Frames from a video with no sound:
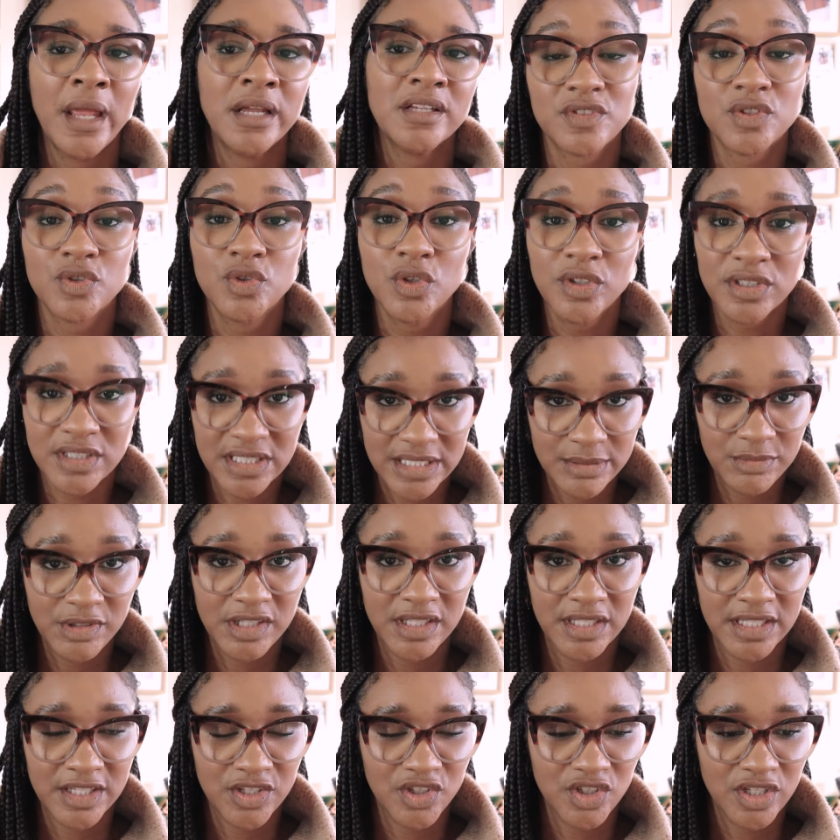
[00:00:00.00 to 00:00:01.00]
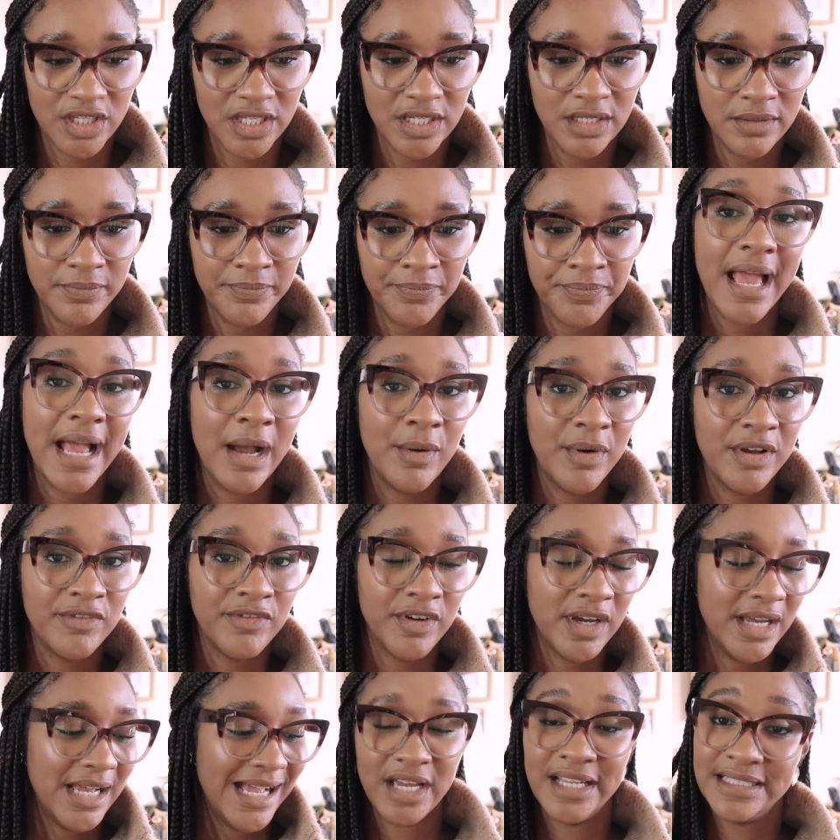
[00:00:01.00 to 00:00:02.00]
It's not deep conditioning.
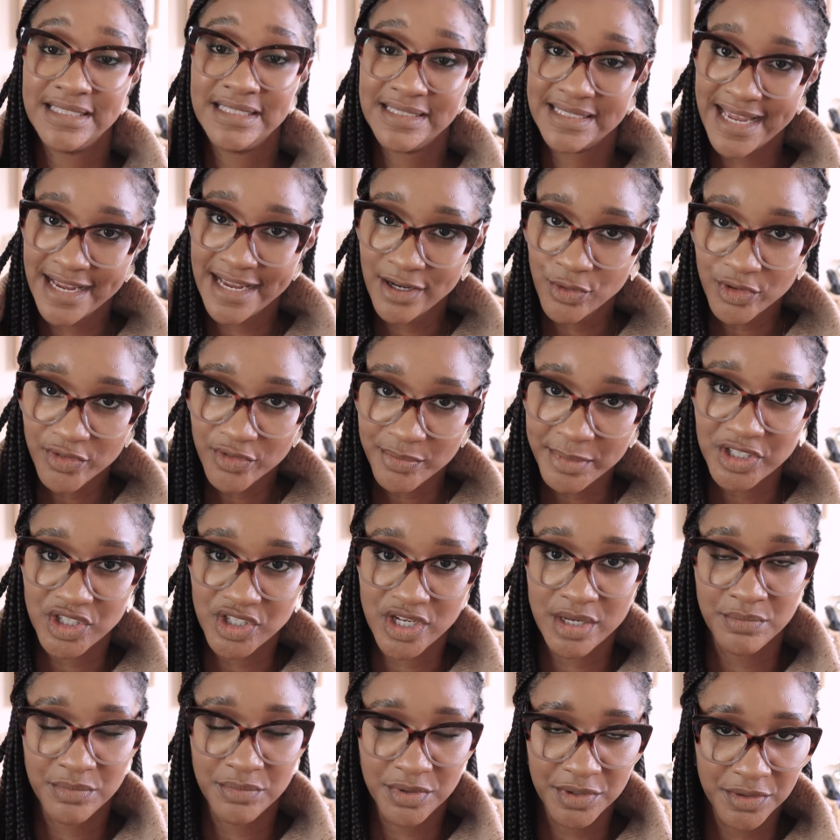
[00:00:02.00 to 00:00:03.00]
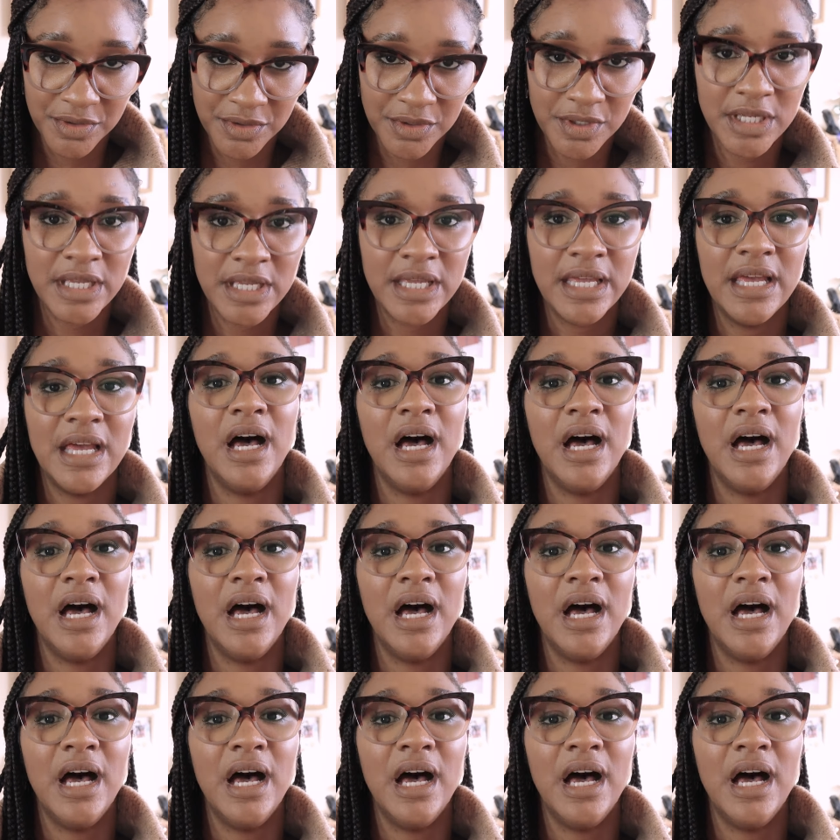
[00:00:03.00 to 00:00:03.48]
However, I detangle with my shampoo,